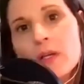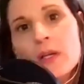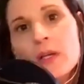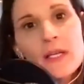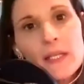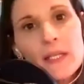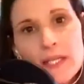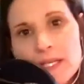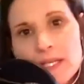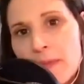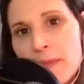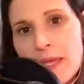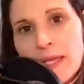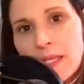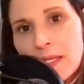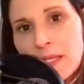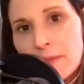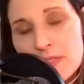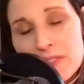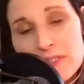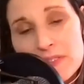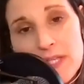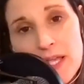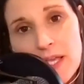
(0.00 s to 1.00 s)
keep making
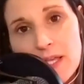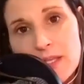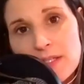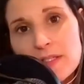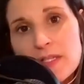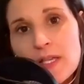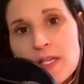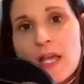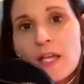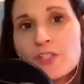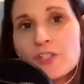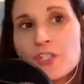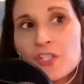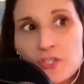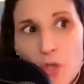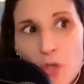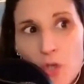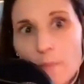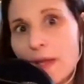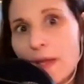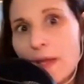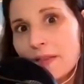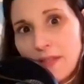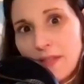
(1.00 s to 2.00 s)
mistakes, just
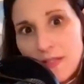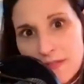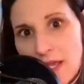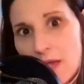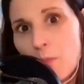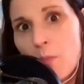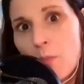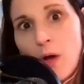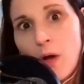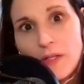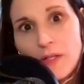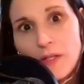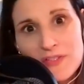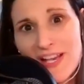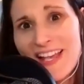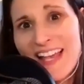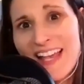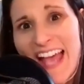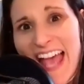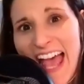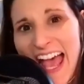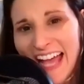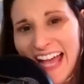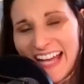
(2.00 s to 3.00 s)
don't make the same ones.
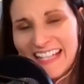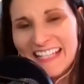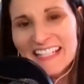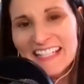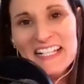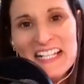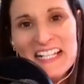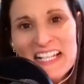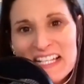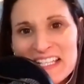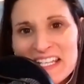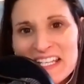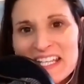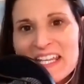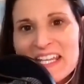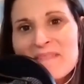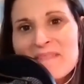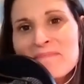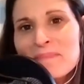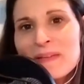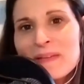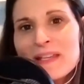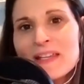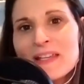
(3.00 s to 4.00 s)

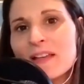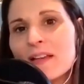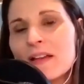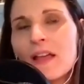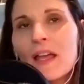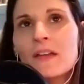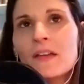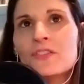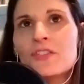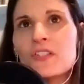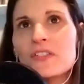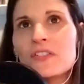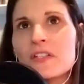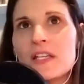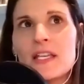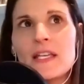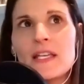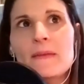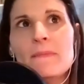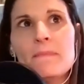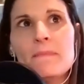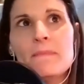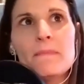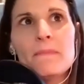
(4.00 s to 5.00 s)
Keep getting
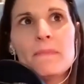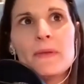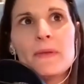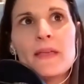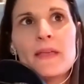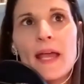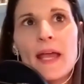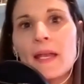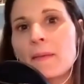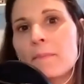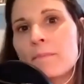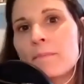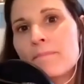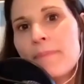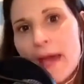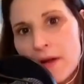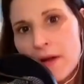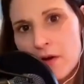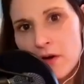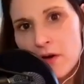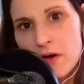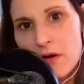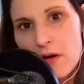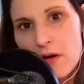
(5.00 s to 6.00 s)
better.